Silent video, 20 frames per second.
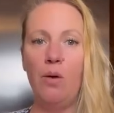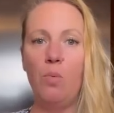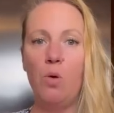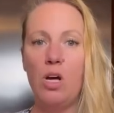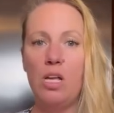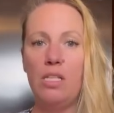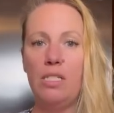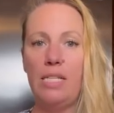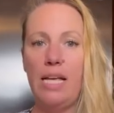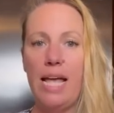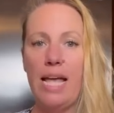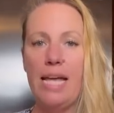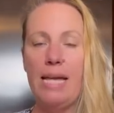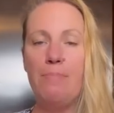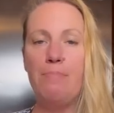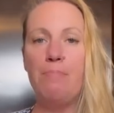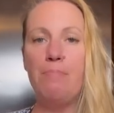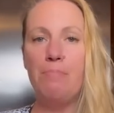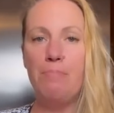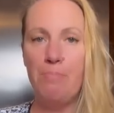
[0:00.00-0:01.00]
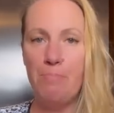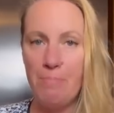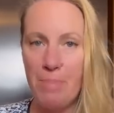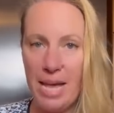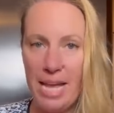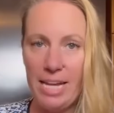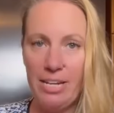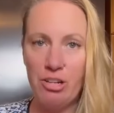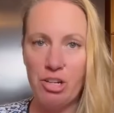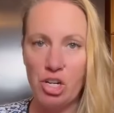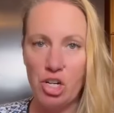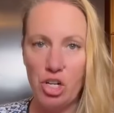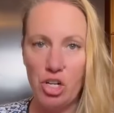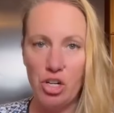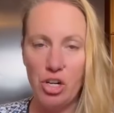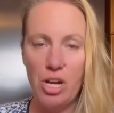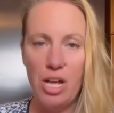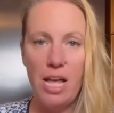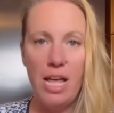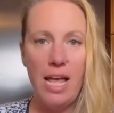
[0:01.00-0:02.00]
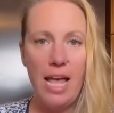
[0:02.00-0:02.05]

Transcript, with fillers: was a major